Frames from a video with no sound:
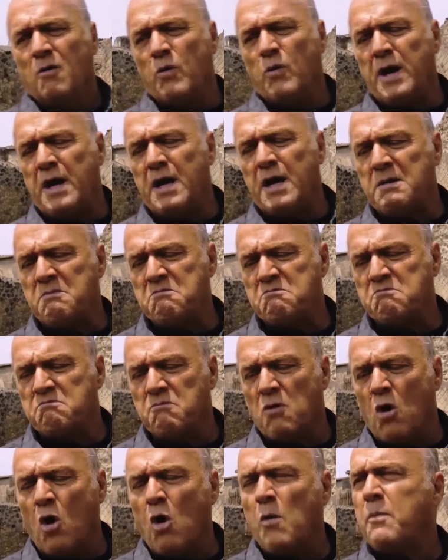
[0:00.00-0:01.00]
We
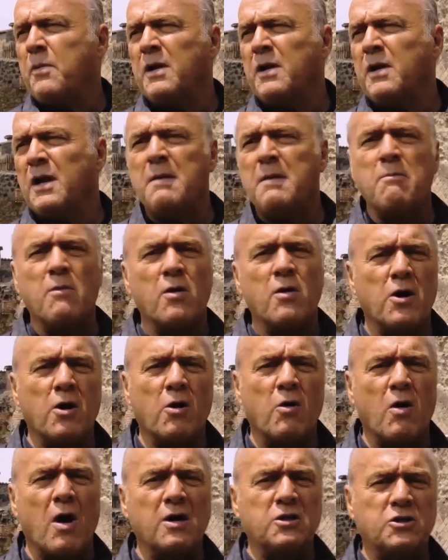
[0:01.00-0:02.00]
openly murder
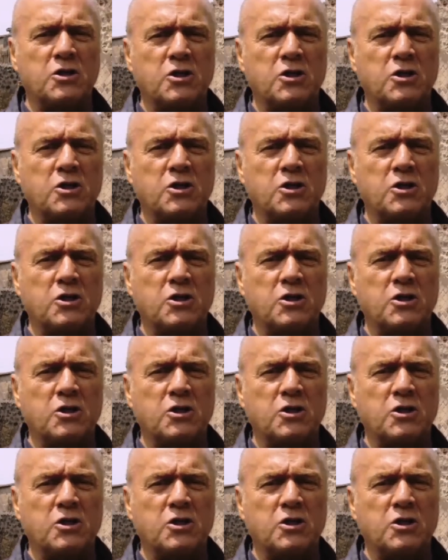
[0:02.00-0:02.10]
our